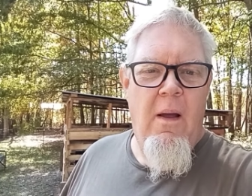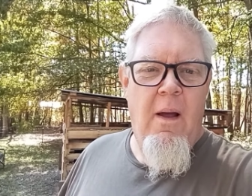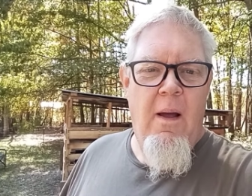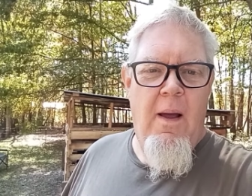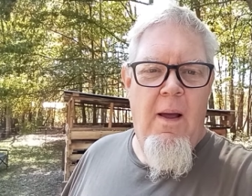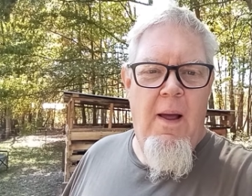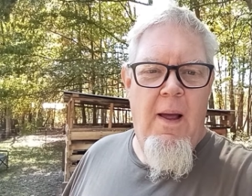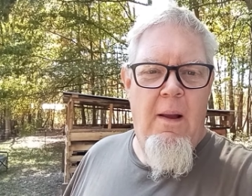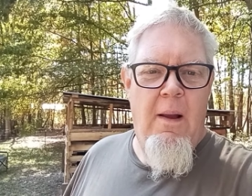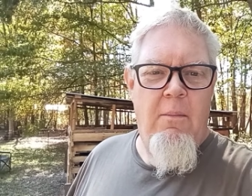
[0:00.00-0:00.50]

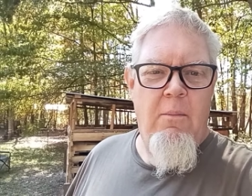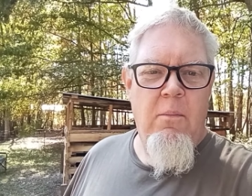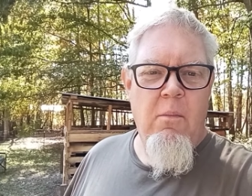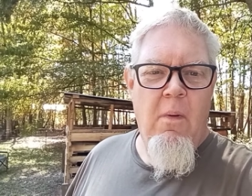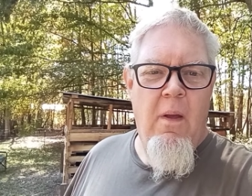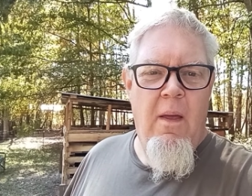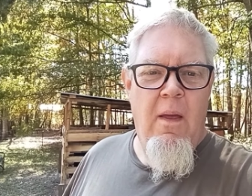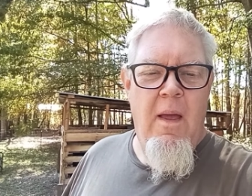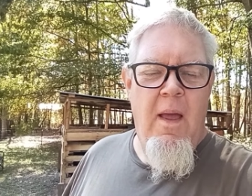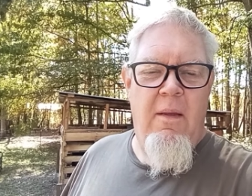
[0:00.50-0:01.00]
And
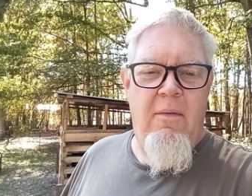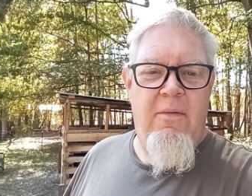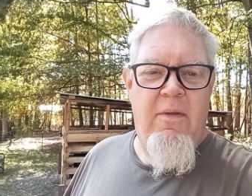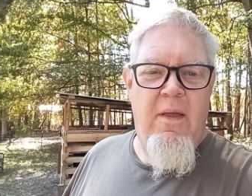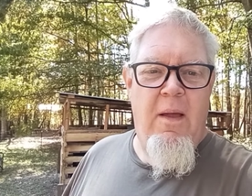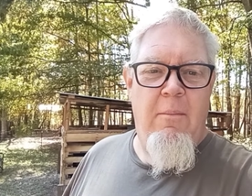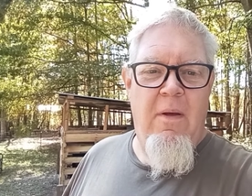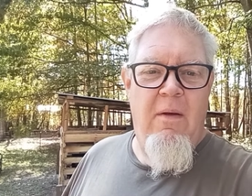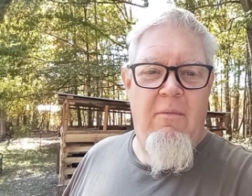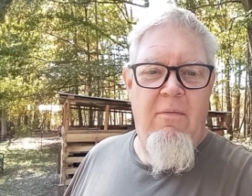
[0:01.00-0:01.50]

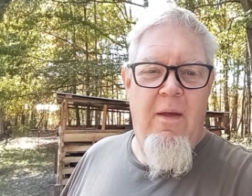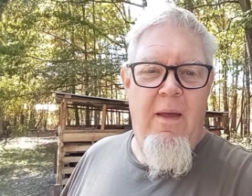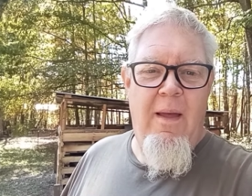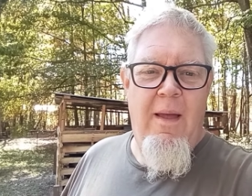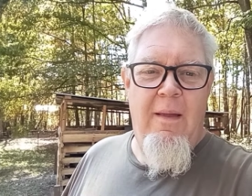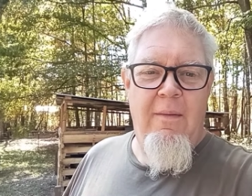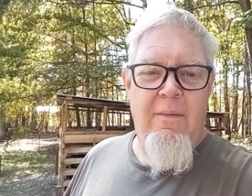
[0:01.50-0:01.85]
some of it had